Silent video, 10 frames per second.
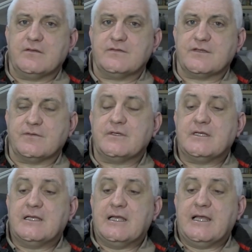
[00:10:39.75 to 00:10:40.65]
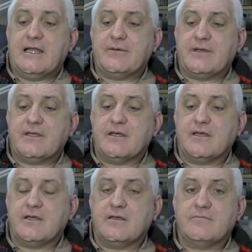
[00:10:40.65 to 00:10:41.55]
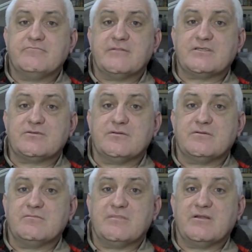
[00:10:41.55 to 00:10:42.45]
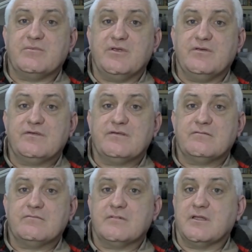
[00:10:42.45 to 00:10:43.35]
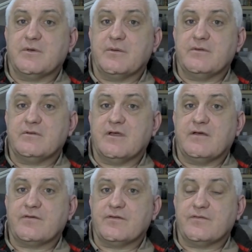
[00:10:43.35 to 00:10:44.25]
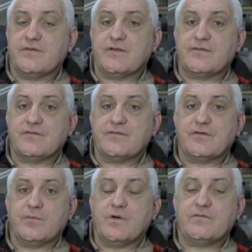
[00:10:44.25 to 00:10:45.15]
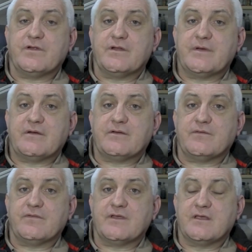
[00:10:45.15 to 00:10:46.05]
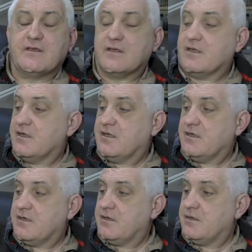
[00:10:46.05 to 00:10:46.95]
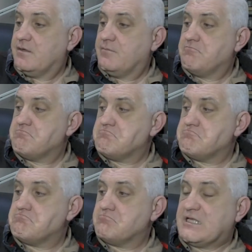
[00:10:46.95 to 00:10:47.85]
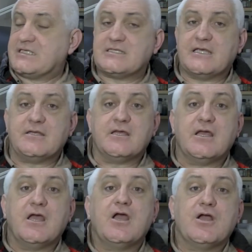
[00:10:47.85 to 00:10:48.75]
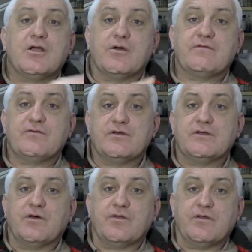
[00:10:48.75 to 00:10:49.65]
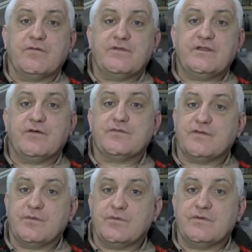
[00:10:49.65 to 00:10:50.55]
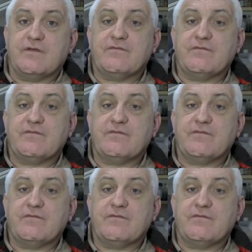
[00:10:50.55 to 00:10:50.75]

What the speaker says: So anyway, that's all about the Muse at the moment. I've got nothing else to sort of waffle on about, I don't think. Like I say, go and have a look at other videos that you wouldn't.